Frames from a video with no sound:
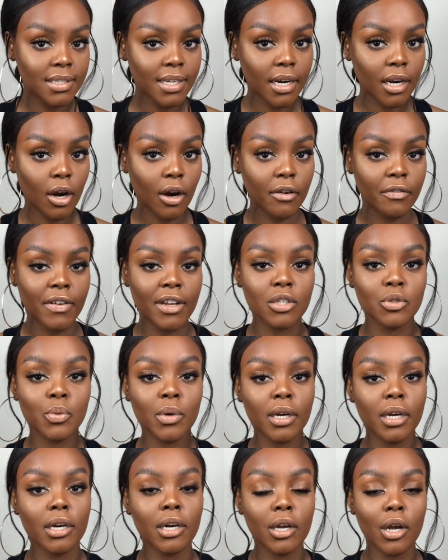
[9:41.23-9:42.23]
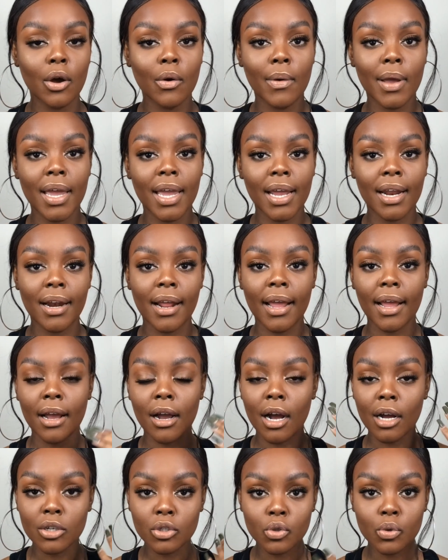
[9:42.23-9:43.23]
setting our face, we're going to go in and
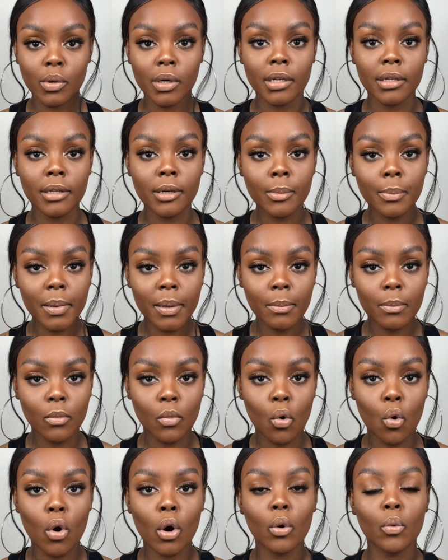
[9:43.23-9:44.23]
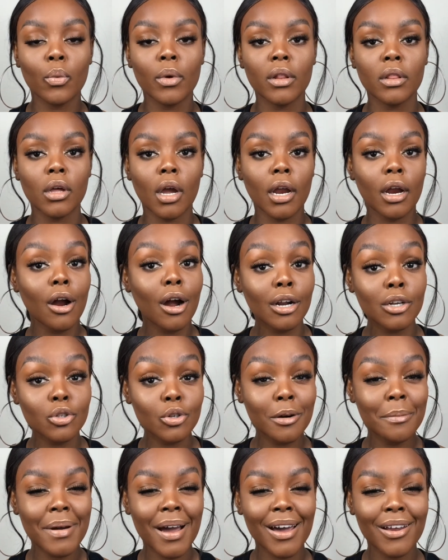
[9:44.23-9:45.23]
contour a little bit more with our
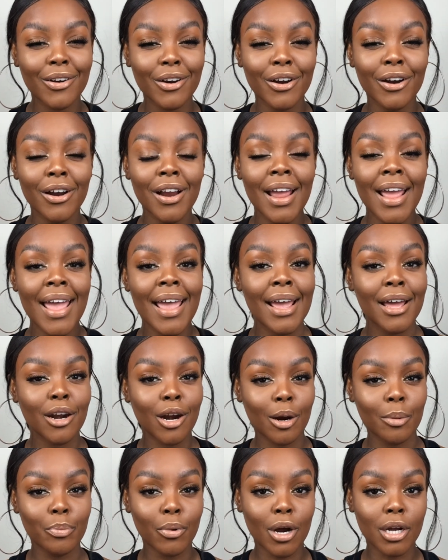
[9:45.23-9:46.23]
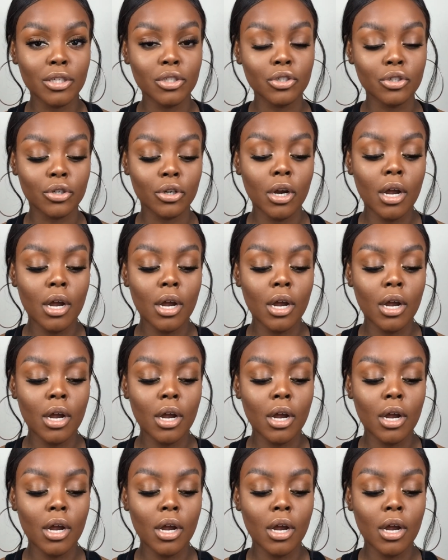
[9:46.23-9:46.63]
contour powder and our bronzer.